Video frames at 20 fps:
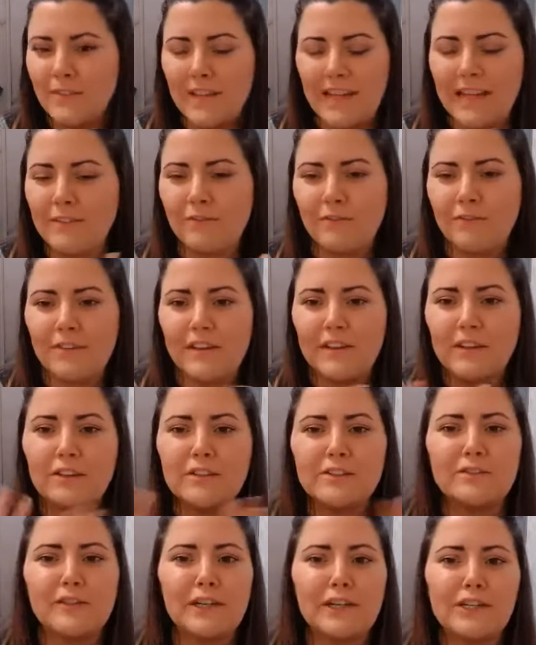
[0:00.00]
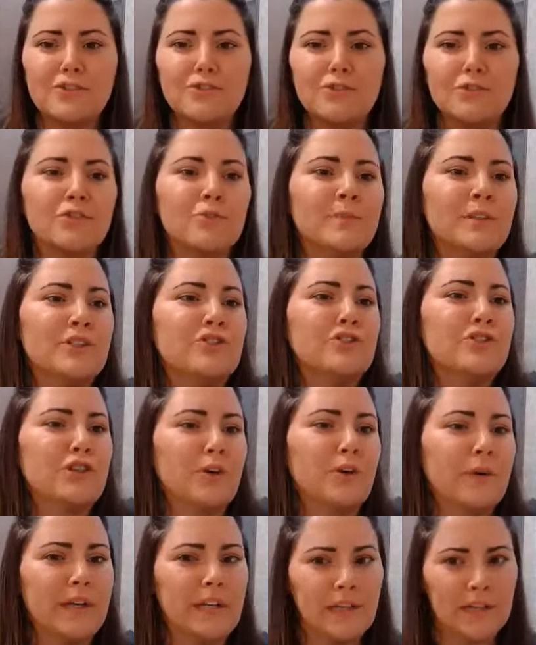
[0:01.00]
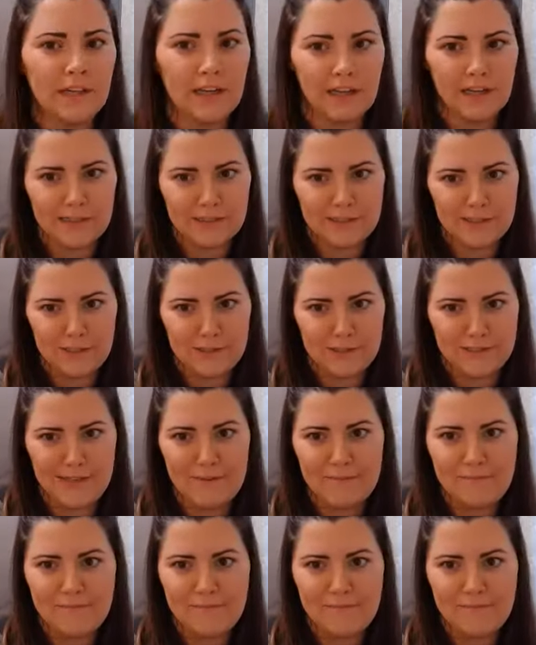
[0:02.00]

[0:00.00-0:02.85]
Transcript: It feels very Truman showy, I guess I'll say.